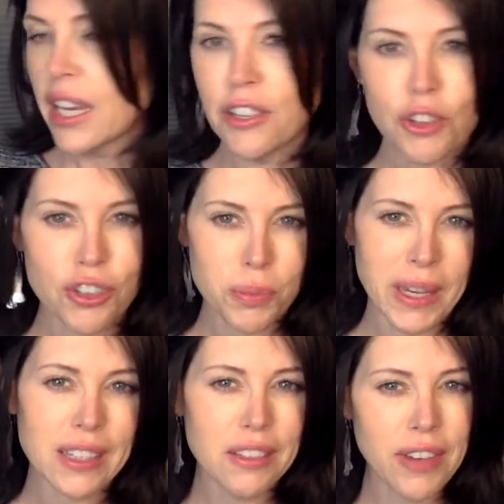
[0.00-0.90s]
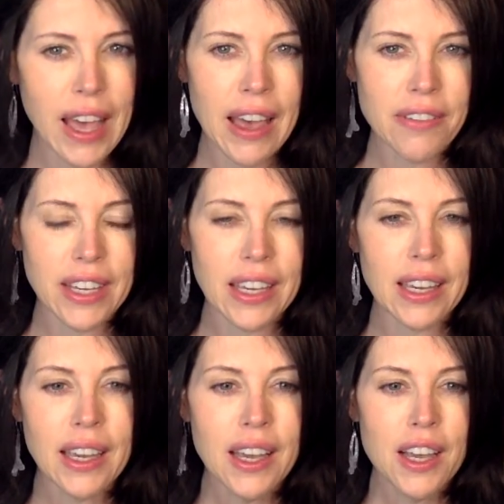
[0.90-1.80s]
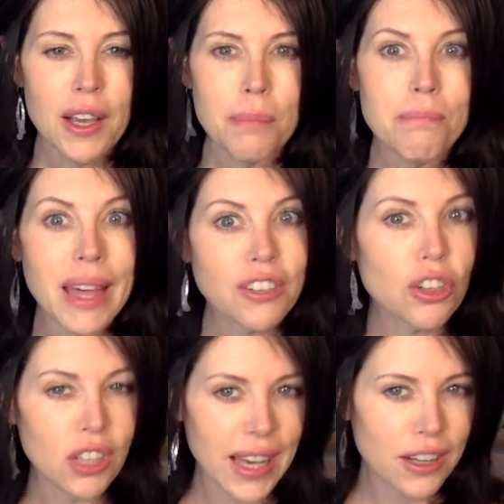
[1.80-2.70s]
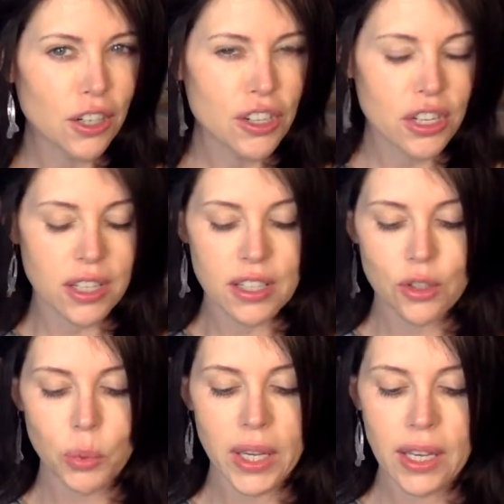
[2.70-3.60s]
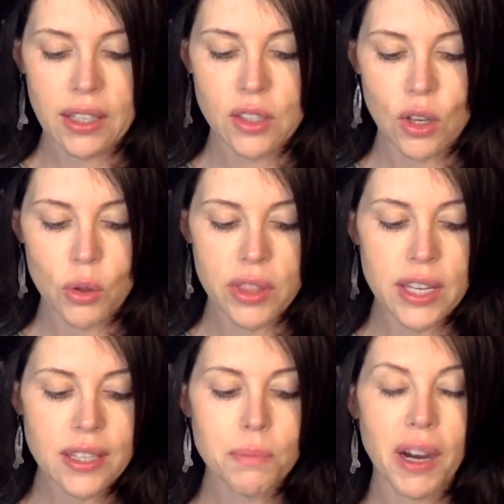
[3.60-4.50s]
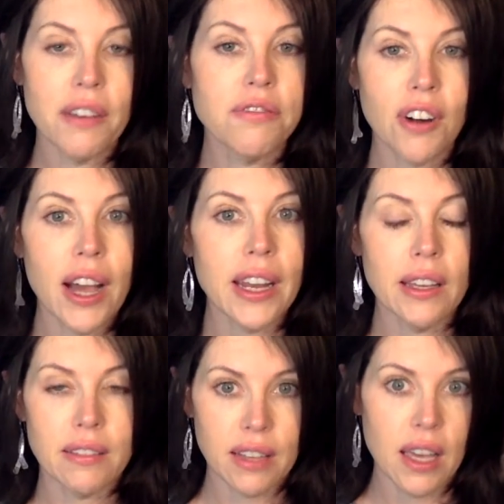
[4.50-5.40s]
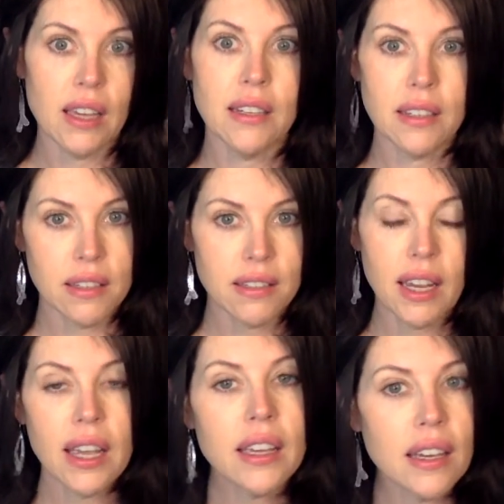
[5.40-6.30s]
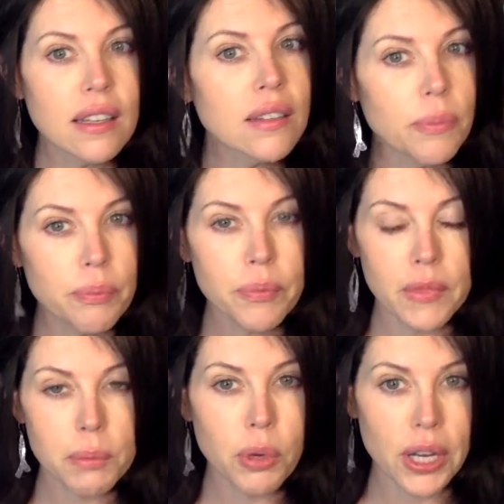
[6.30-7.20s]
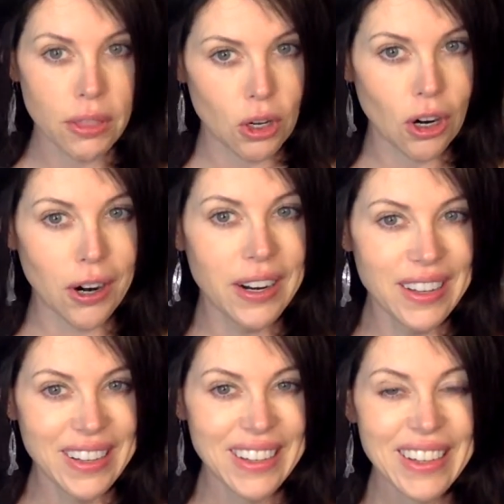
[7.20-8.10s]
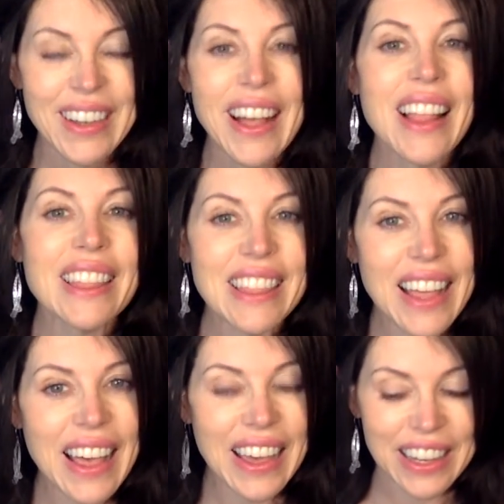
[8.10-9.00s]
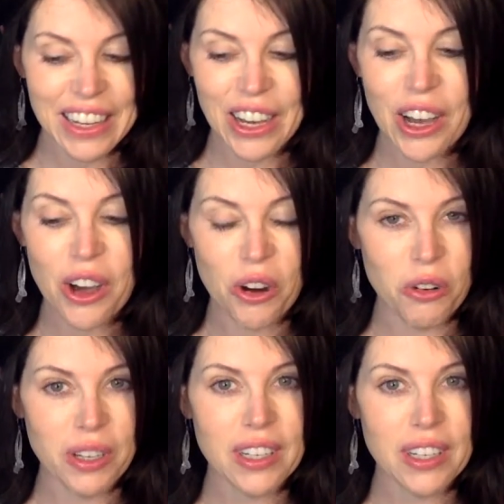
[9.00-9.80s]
introspective, heavy mental energy this week. So this by Friday is saying, take a breather, let go,